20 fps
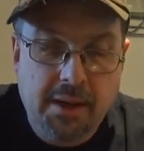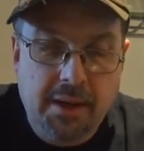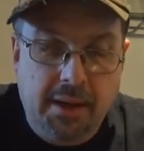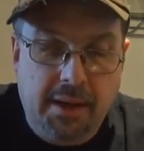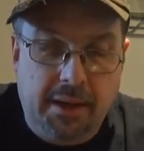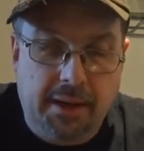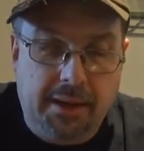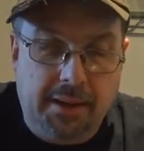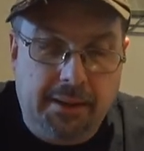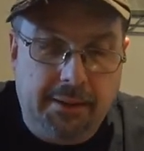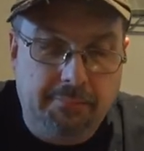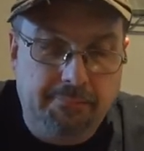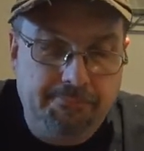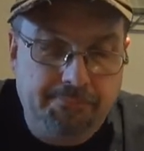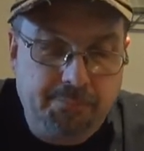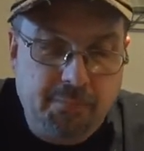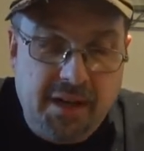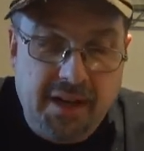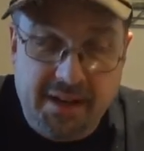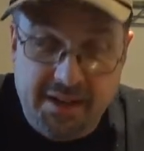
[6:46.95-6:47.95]

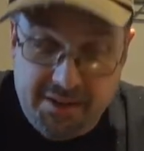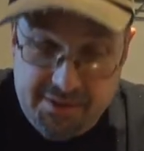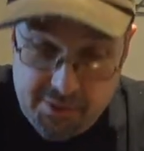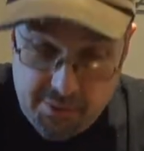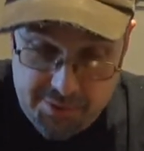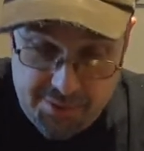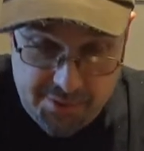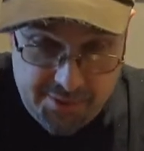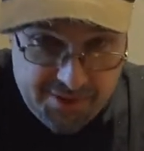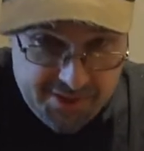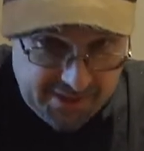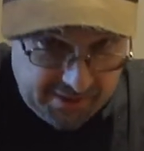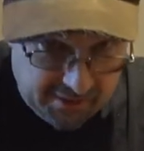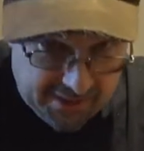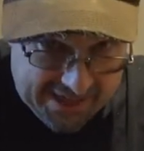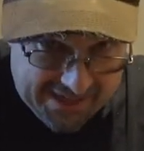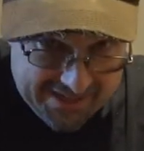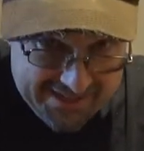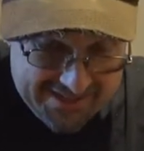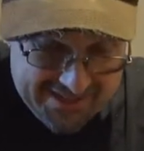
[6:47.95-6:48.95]
It is also single
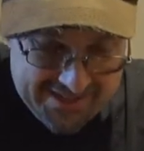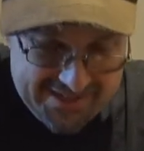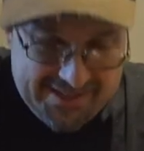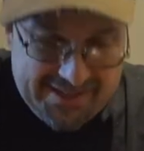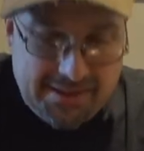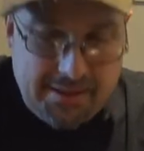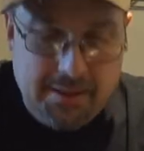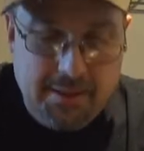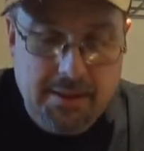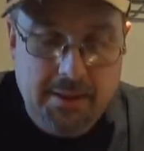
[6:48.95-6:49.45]
access.